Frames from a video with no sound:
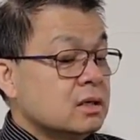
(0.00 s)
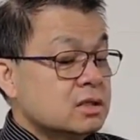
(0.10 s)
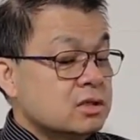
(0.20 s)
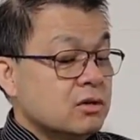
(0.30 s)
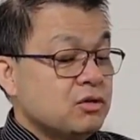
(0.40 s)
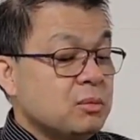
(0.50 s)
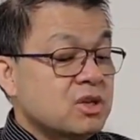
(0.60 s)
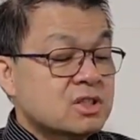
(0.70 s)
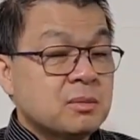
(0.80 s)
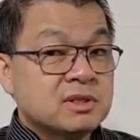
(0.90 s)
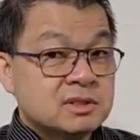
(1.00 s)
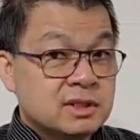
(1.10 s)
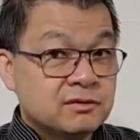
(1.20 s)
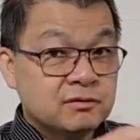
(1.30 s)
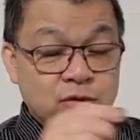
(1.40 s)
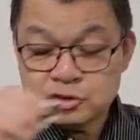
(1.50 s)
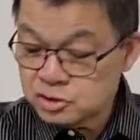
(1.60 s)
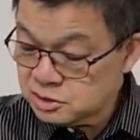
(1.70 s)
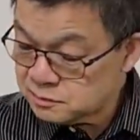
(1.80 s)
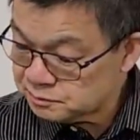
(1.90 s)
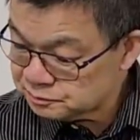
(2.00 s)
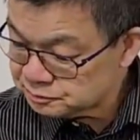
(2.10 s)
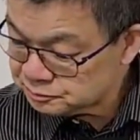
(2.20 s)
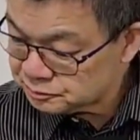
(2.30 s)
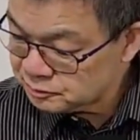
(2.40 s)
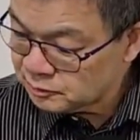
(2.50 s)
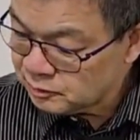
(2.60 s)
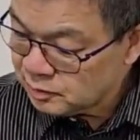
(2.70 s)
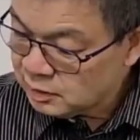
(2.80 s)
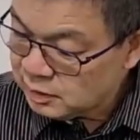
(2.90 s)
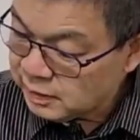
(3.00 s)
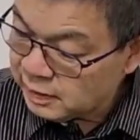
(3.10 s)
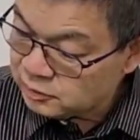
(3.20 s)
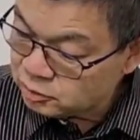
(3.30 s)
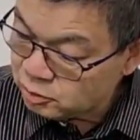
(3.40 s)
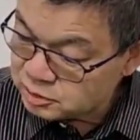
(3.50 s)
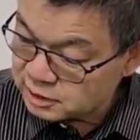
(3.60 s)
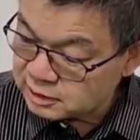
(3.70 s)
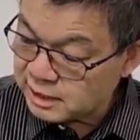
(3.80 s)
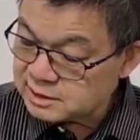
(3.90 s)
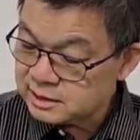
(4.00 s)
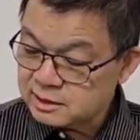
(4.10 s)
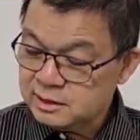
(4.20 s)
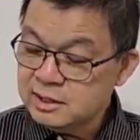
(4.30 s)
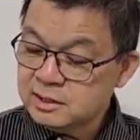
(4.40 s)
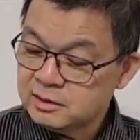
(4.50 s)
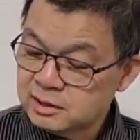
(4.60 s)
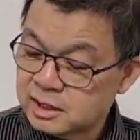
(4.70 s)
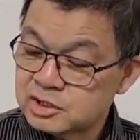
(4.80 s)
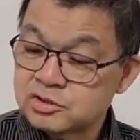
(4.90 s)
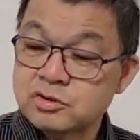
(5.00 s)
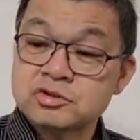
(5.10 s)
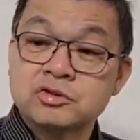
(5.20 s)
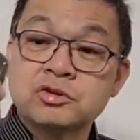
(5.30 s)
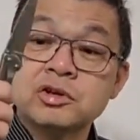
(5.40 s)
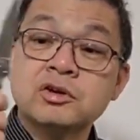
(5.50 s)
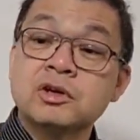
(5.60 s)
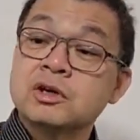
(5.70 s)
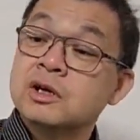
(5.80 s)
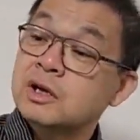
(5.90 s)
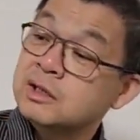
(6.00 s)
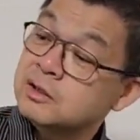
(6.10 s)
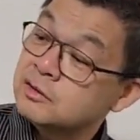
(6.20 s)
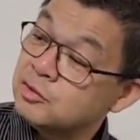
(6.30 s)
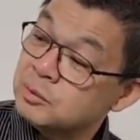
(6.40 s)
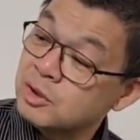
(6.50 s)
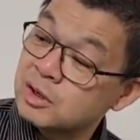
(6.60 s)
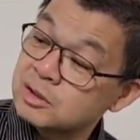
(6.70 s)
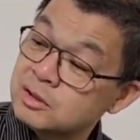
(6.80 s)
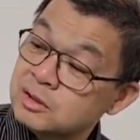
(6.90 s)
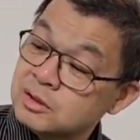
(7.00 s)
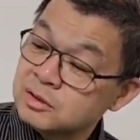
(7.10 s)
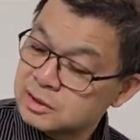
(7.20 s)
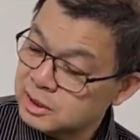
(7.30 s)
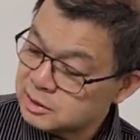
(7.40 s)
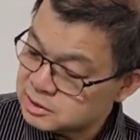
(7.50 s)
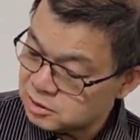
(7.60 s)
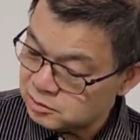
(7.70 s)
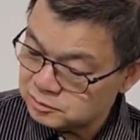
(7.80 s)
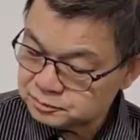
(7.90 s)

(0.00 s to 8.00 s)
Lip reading: so frame locks come in different versions, and of course the classic leak that I showed you earlier, another frame lock. Okay, so